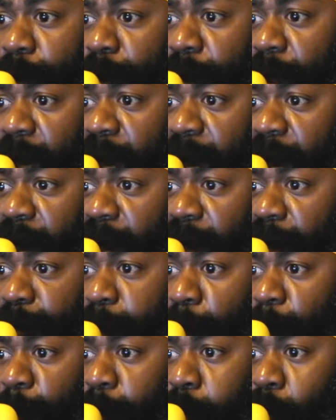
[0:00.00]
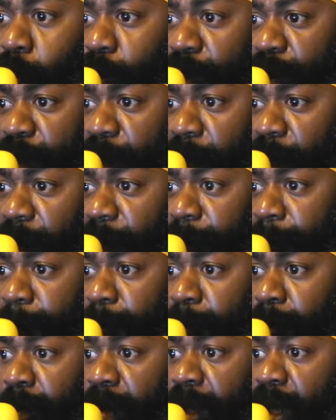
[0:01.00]
all proposal
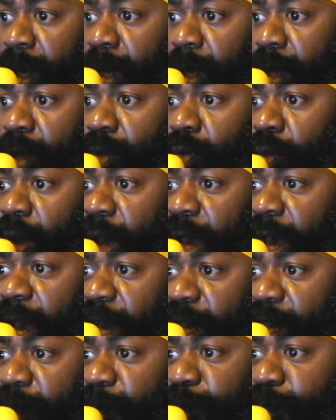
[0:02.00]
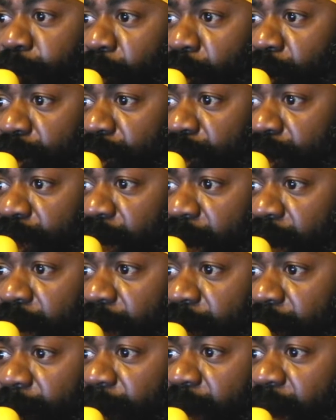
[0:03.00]
to any
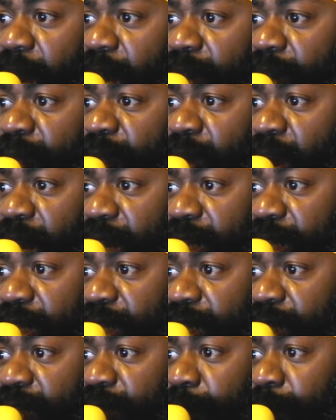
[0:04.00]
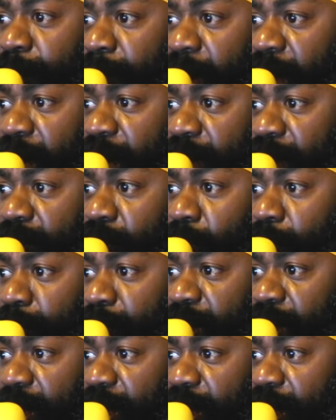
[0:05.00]
personal advantage made to
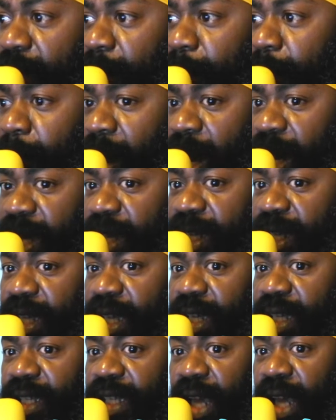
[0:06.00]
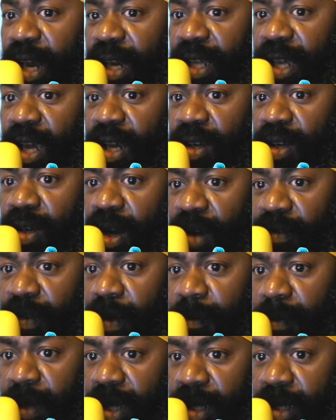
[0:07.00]
me by the Italian
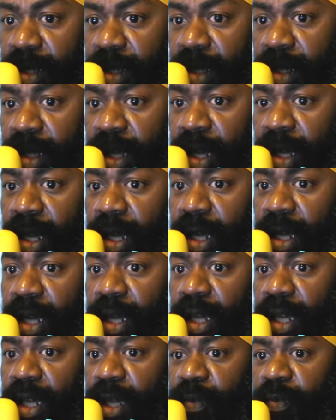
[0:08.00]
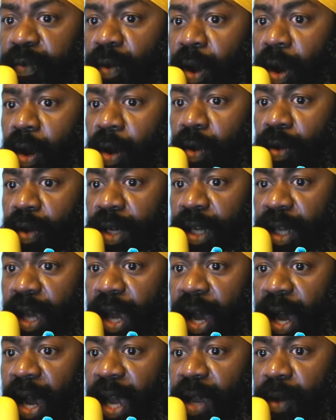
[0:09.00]
government. If
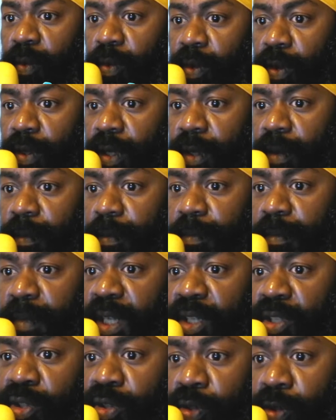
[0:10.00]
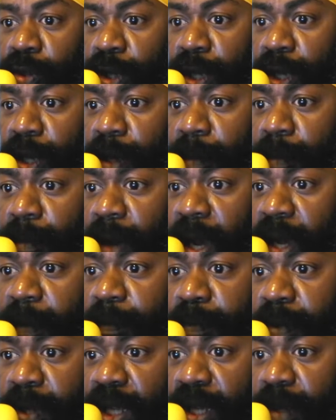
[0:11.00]
only I would betray my
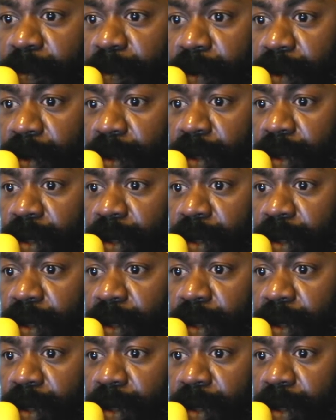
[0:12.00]
people